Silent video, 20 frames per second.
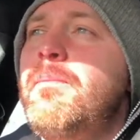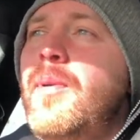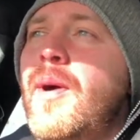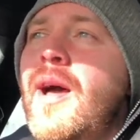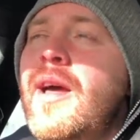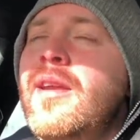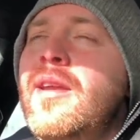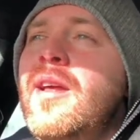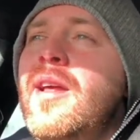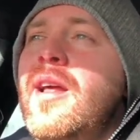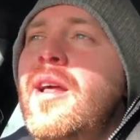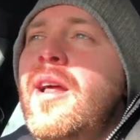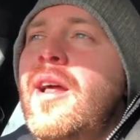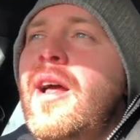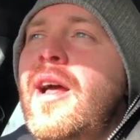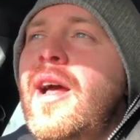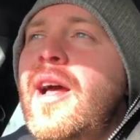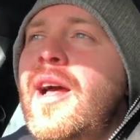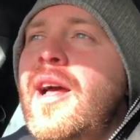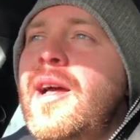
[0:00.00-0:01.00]
But
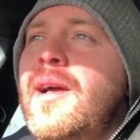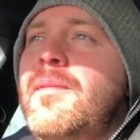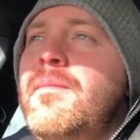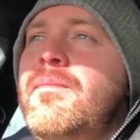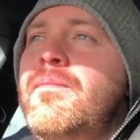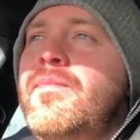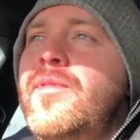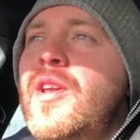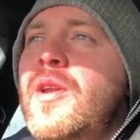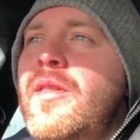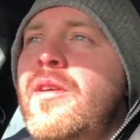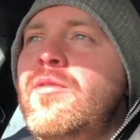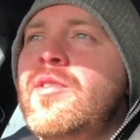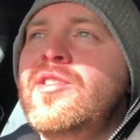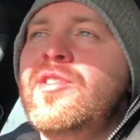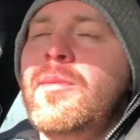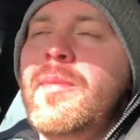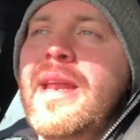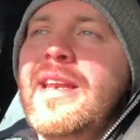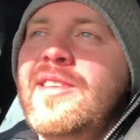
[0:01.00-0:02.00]
there is
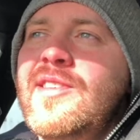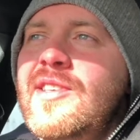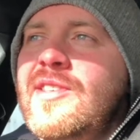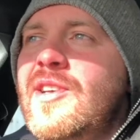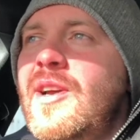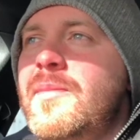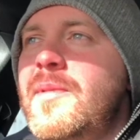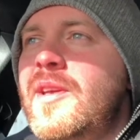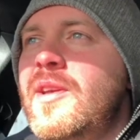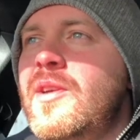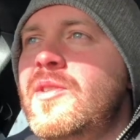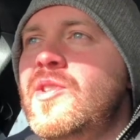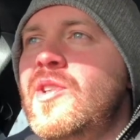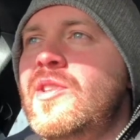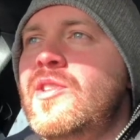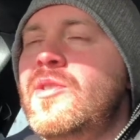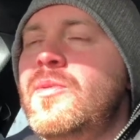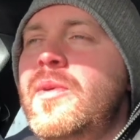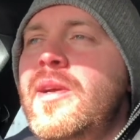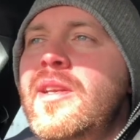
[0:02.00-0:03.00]
some editing time that goes
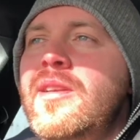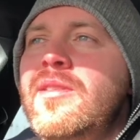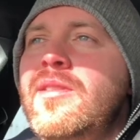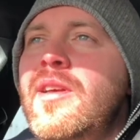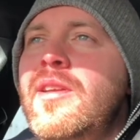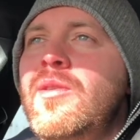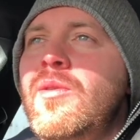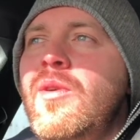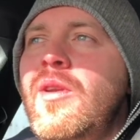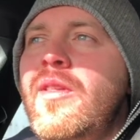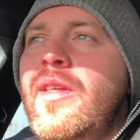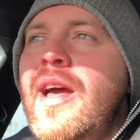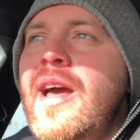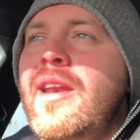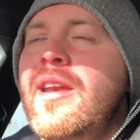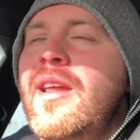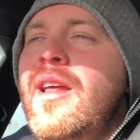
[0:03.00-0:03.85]
into it and all of that.